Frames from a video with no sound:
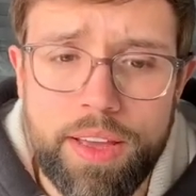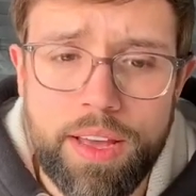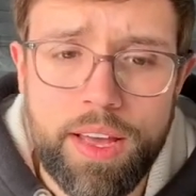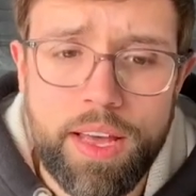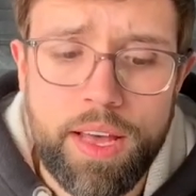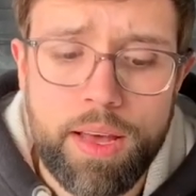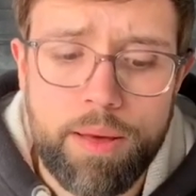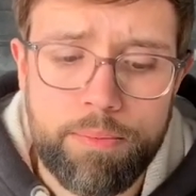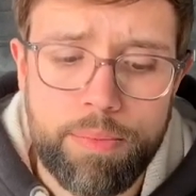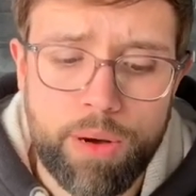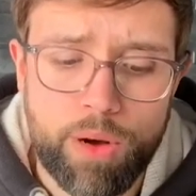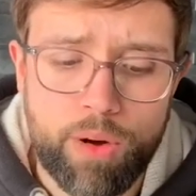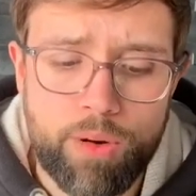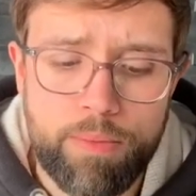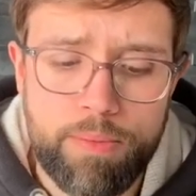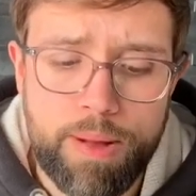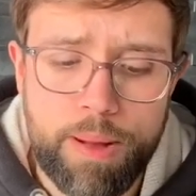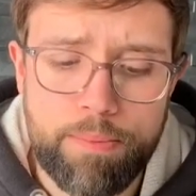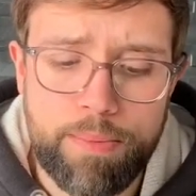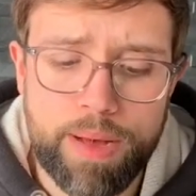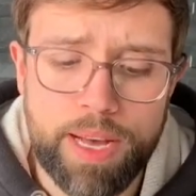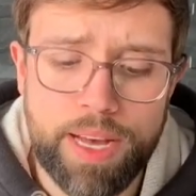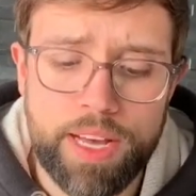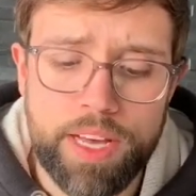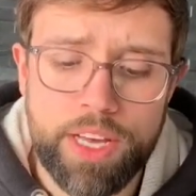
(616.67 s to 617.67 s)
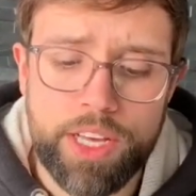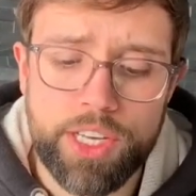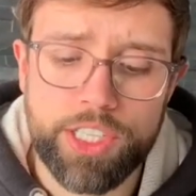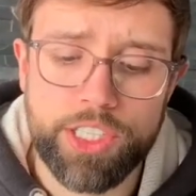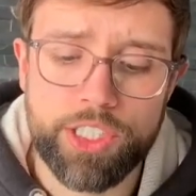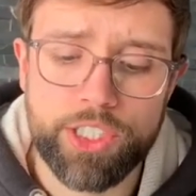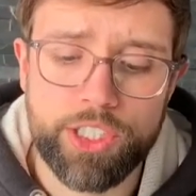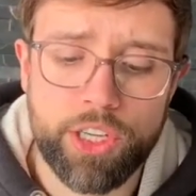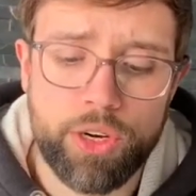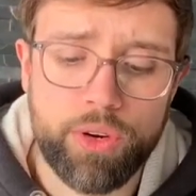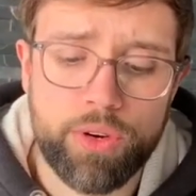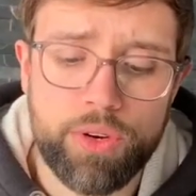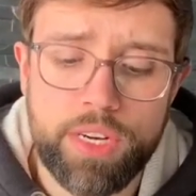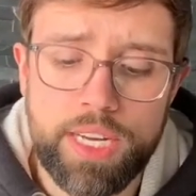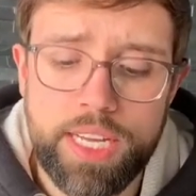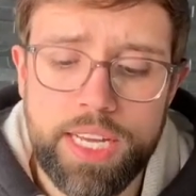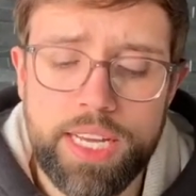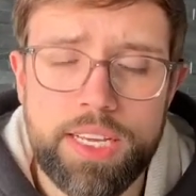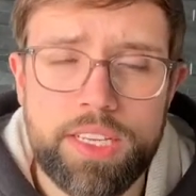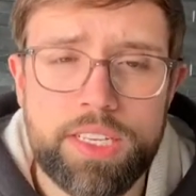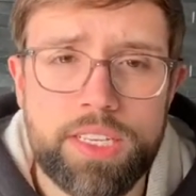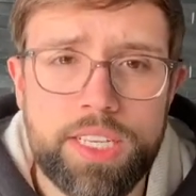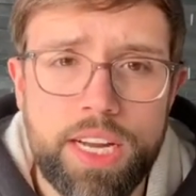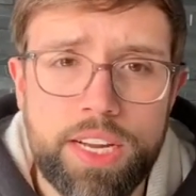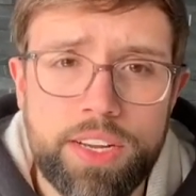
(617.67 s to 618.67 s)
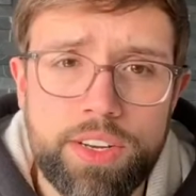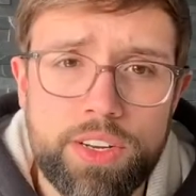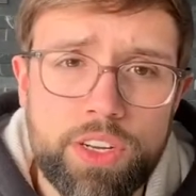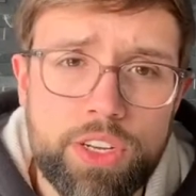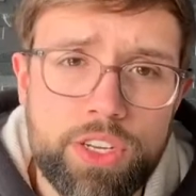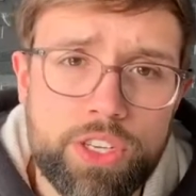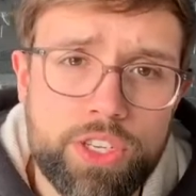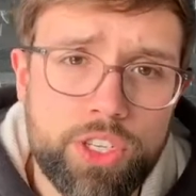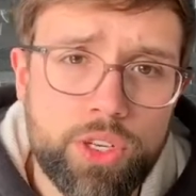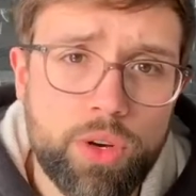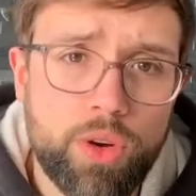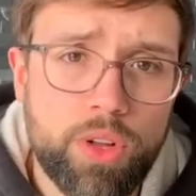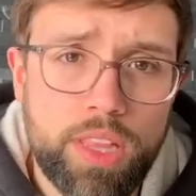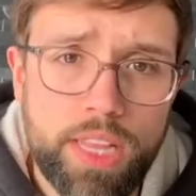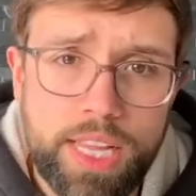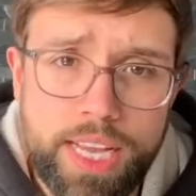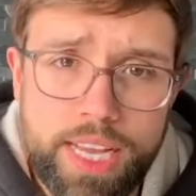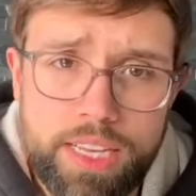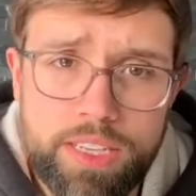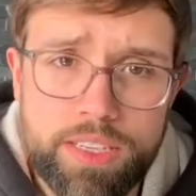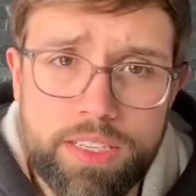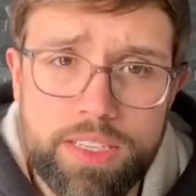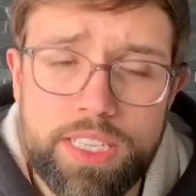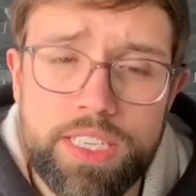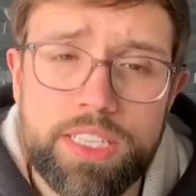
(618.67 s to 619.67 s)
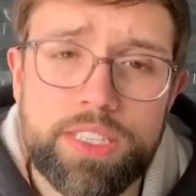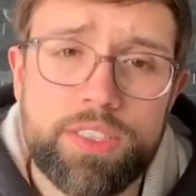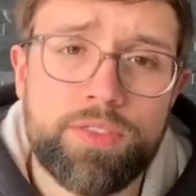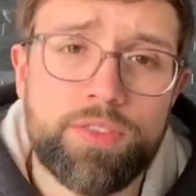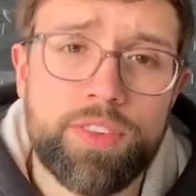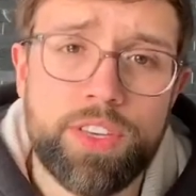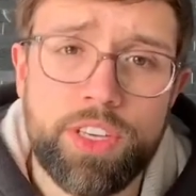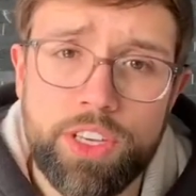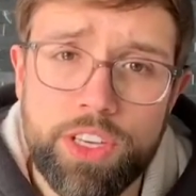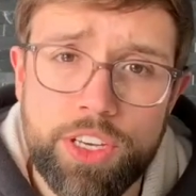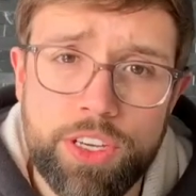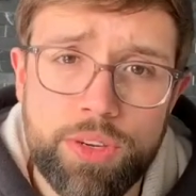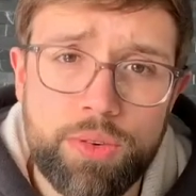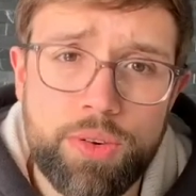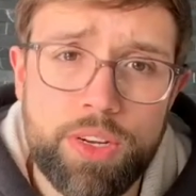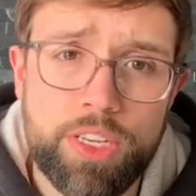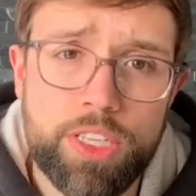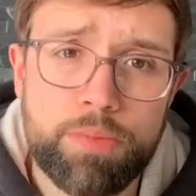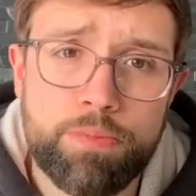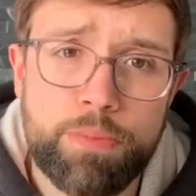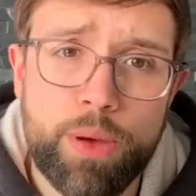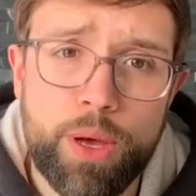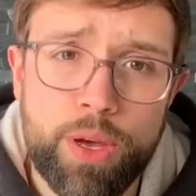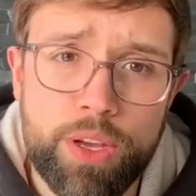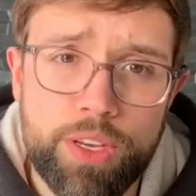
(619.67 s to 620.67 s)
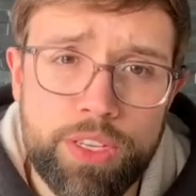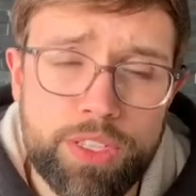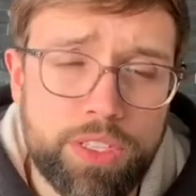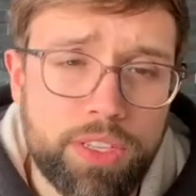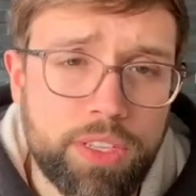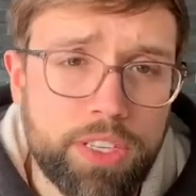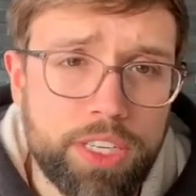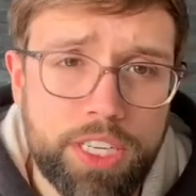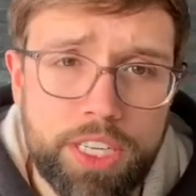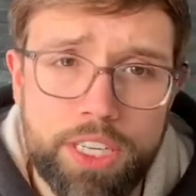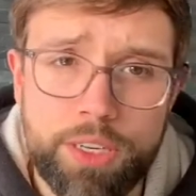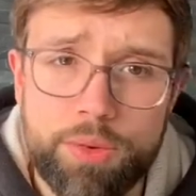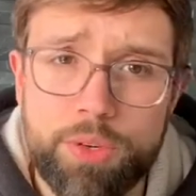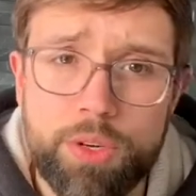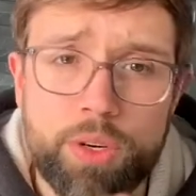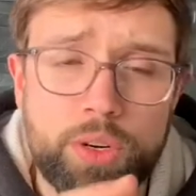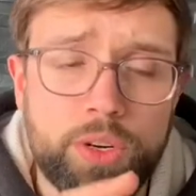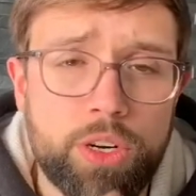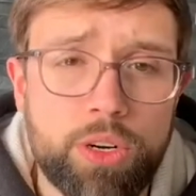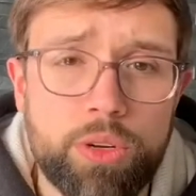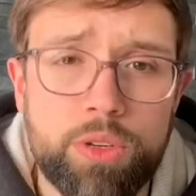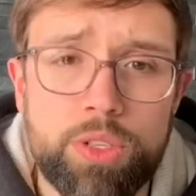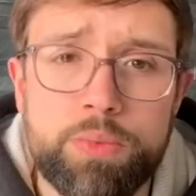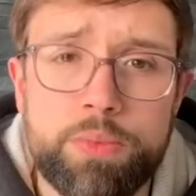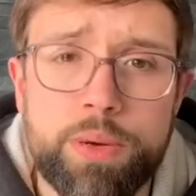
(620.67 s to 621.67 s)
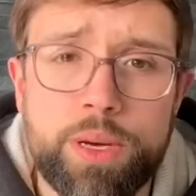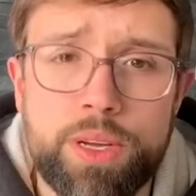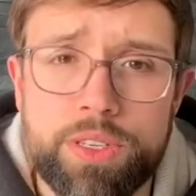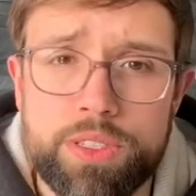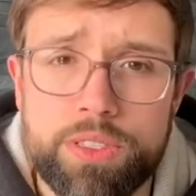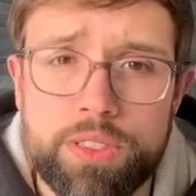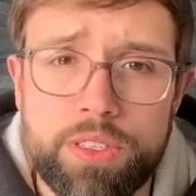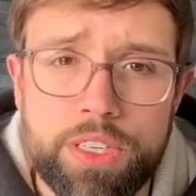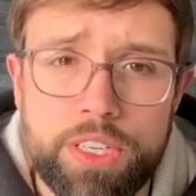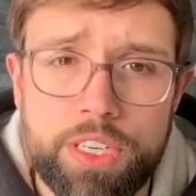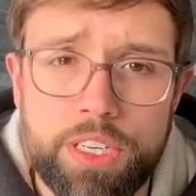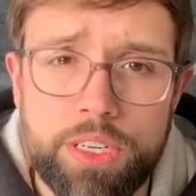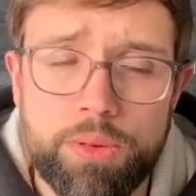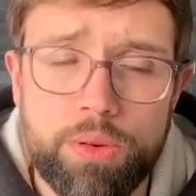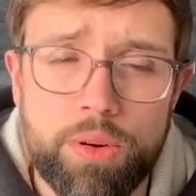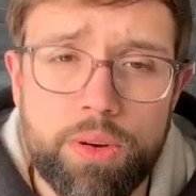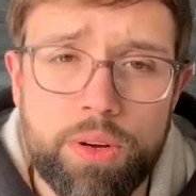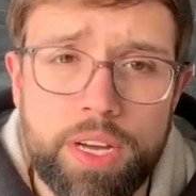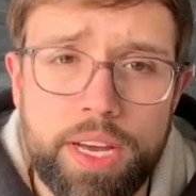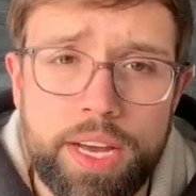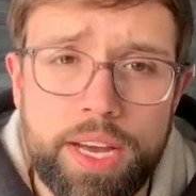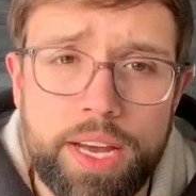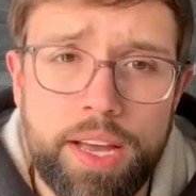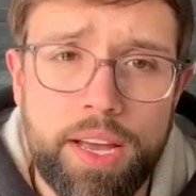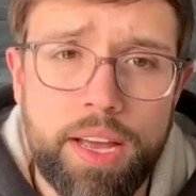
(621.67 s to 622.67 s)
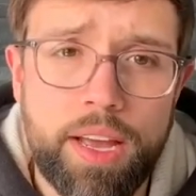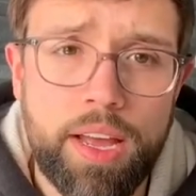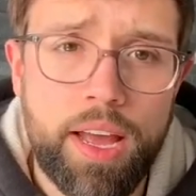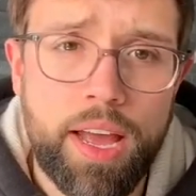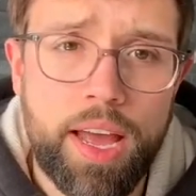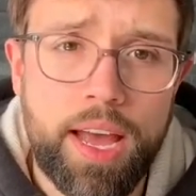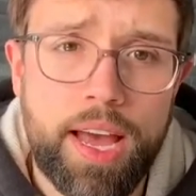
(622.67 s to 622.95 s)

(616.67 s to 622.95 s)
But remember, you don't need to send us your list. It's for you. It's personal to you. Your goal's personal to you, okay?